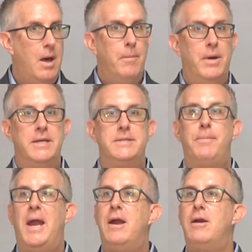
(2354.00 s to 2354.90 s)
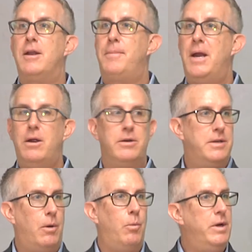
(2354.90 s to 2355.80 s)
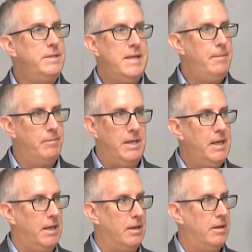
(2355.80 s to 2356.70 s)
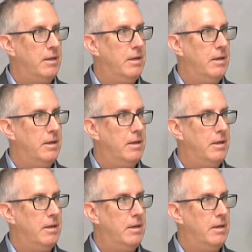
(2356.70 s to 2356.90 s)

But as a parent, what does that mean?